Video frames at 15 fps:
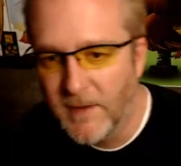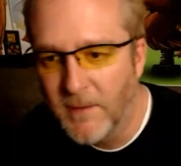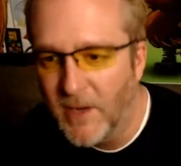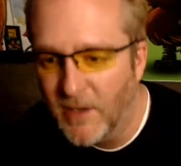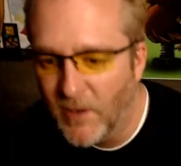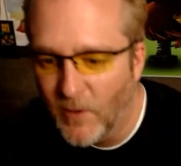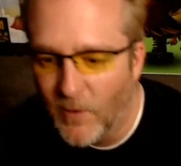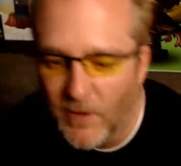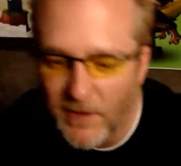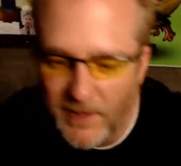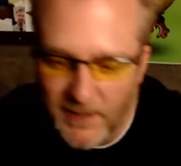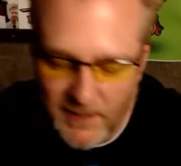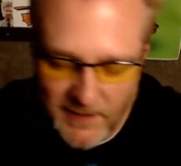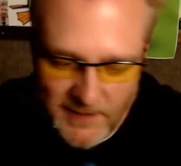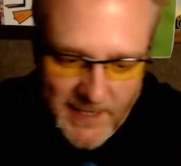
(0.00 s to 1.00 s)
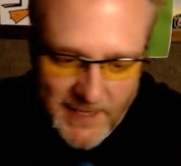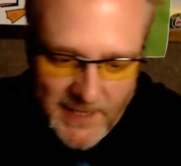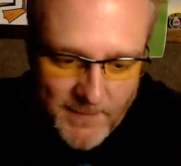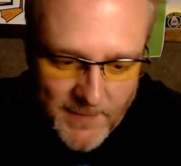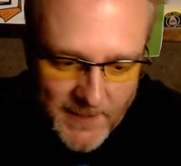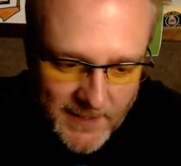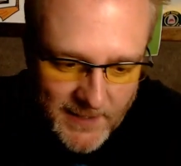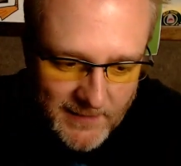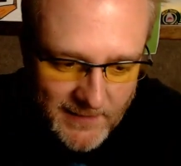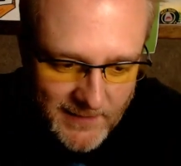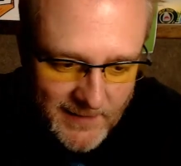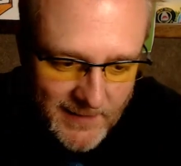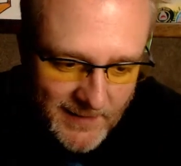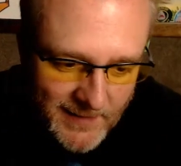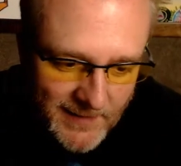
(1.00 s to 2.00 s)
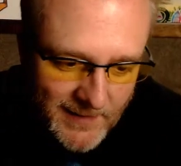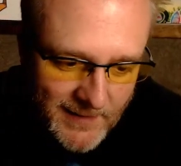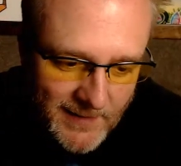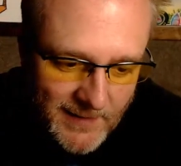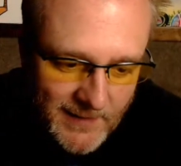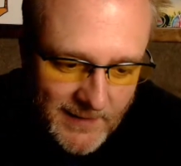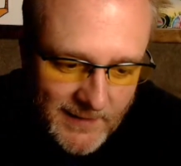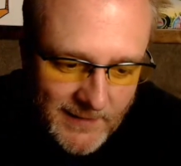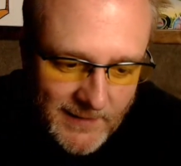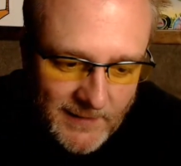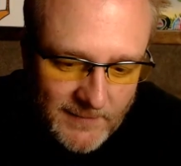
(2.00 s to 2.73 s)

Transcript: Core, and it is epic. It's